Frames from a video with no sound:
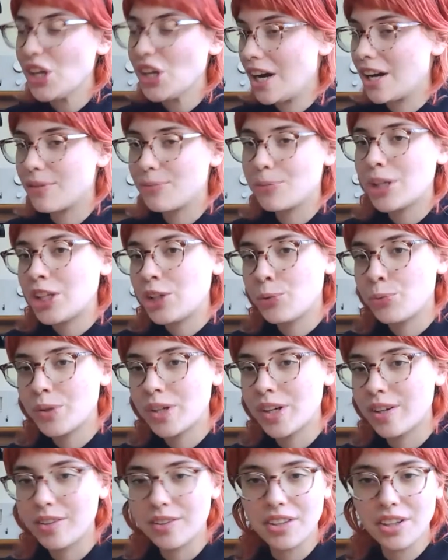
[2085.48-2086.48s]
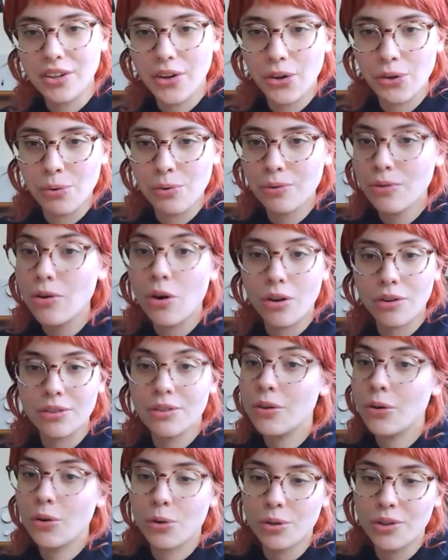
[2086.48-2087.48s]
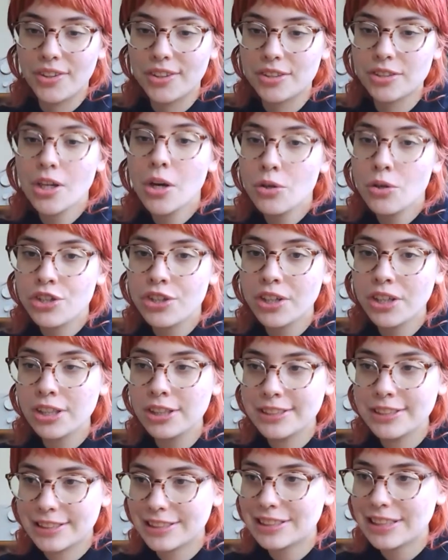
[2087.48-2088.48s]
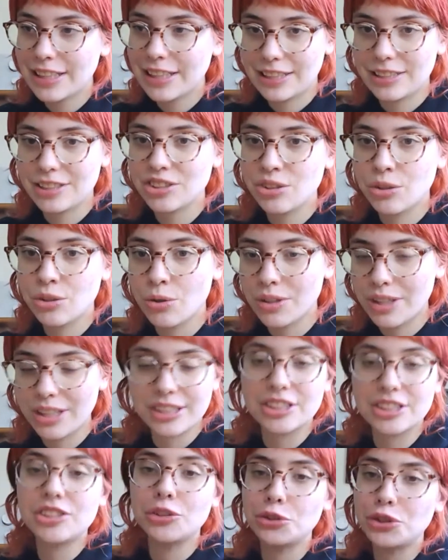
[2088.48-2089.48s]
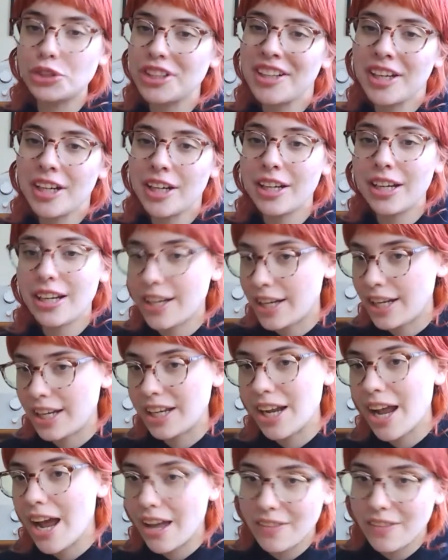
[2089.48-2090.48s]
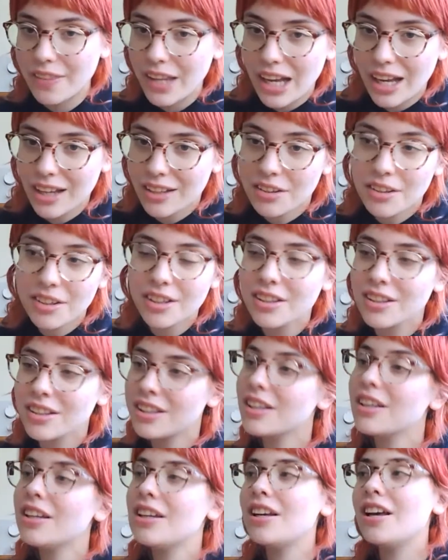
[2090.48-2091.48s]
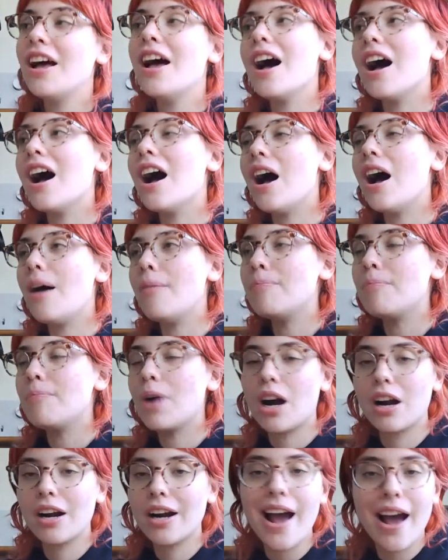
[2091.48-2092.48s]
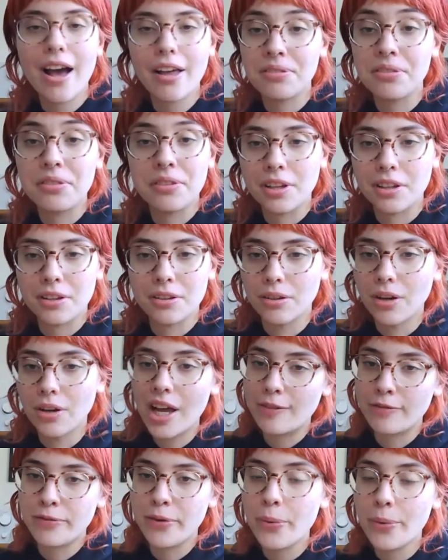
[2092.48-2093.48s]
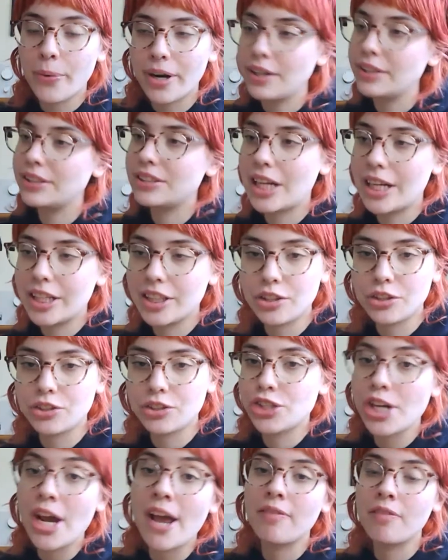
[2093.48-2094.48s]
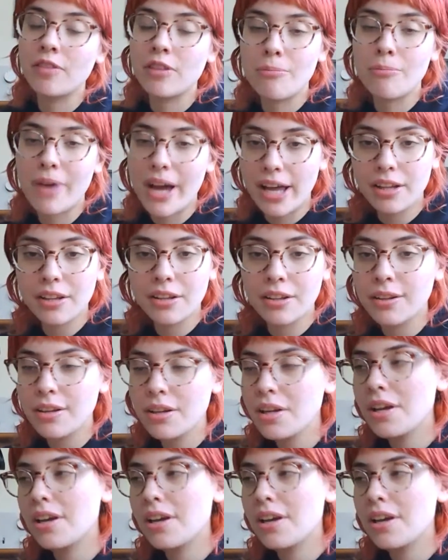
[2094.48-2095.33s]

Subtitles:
I mean, we're, on all the socials. It's called, it's GENN. Our handle everywhere is like Gen the Band.